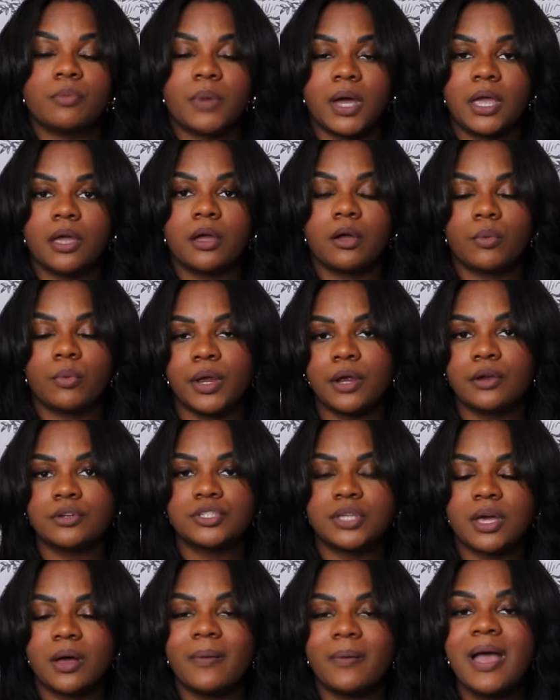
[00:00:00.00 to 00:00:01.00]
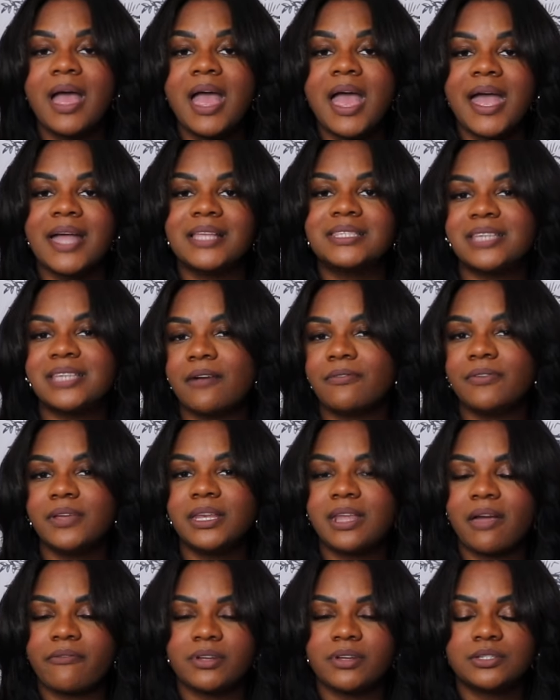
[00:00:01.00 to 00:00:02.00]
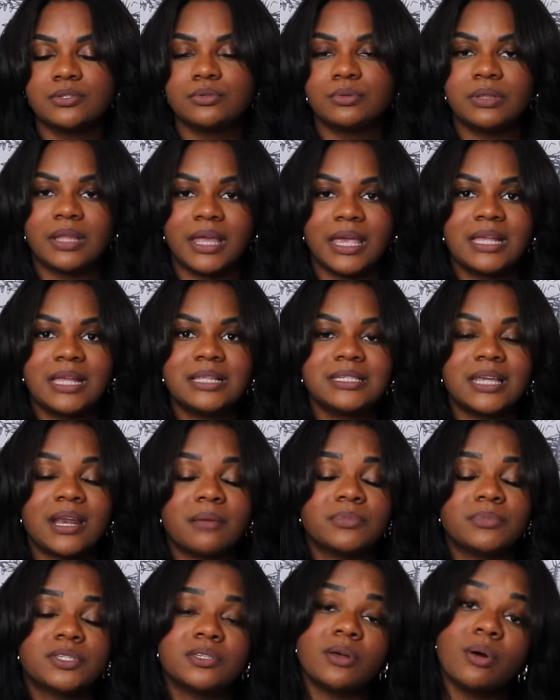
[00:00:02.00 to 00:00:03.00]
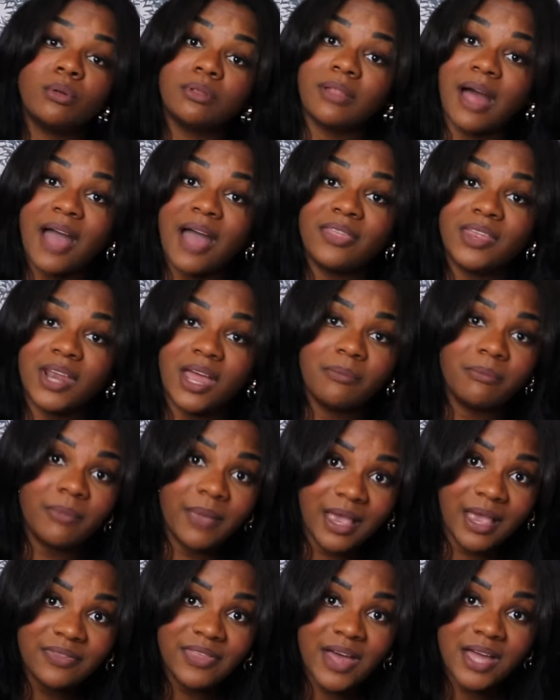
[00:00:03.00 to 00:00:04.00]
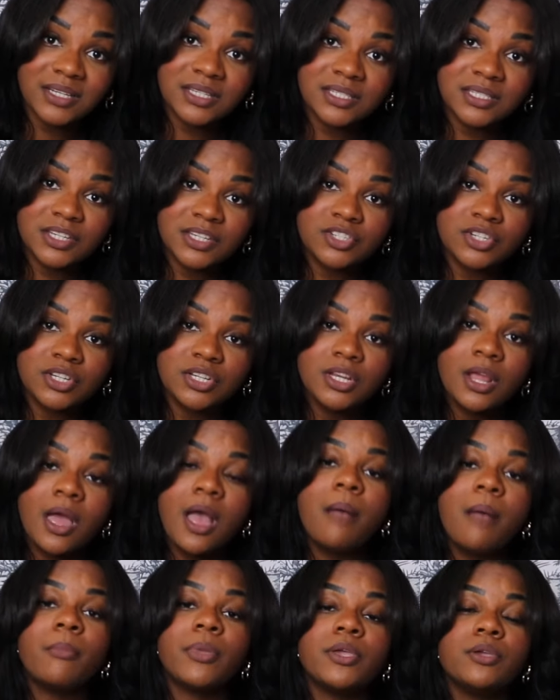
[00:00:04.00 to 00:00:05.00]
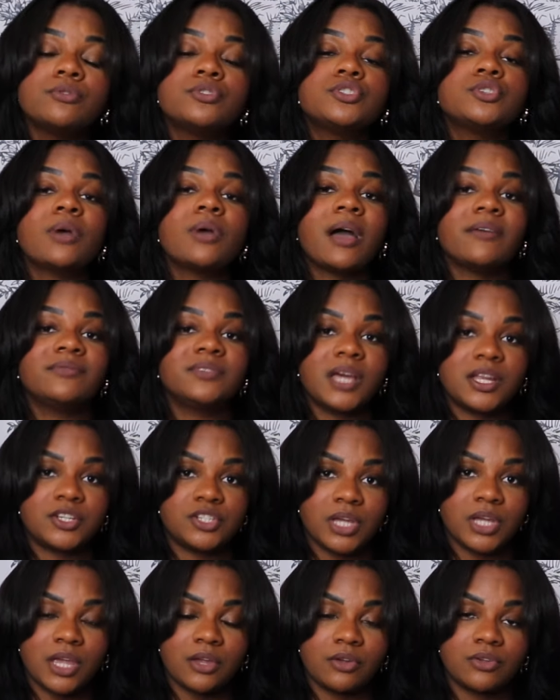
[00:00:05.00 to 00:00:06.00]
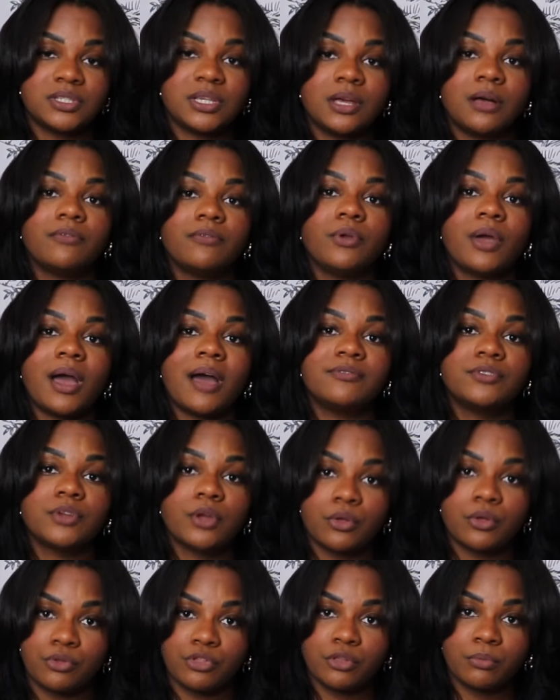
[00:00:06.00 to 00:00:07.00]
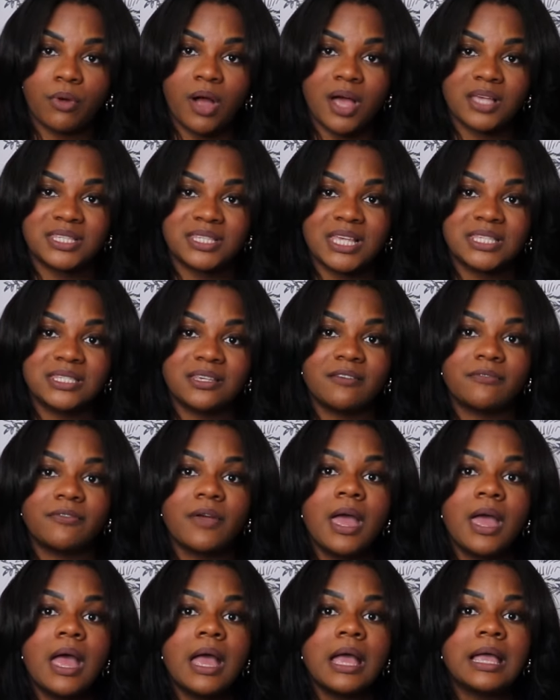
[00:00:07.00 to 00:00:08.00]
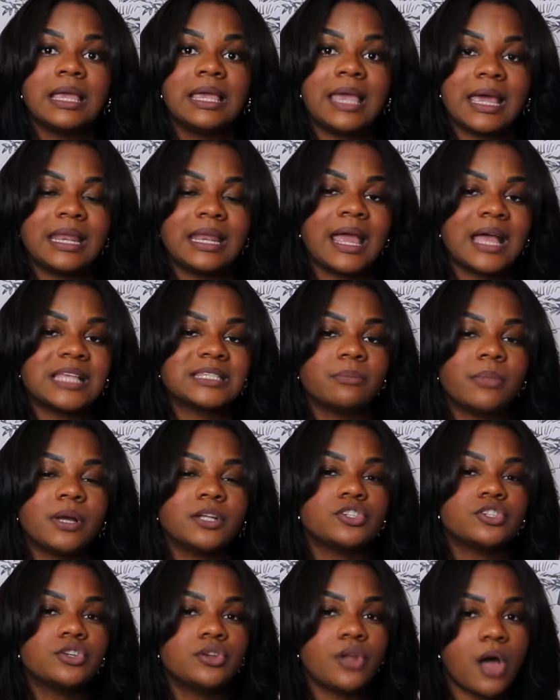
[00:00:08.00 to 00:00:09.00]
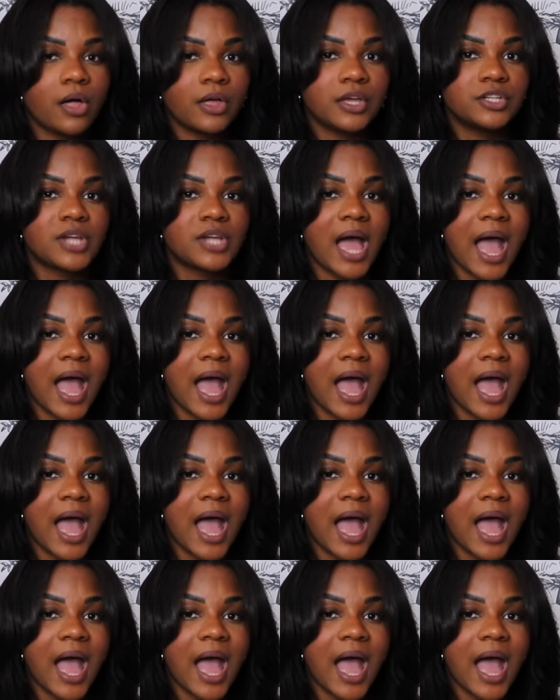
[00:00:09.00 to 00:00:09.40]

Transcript: my career. So it's definitely never too late, and I'm so glad that I made that decision. But you do have to educate yourself. You have to go through the process of getting as much knowledge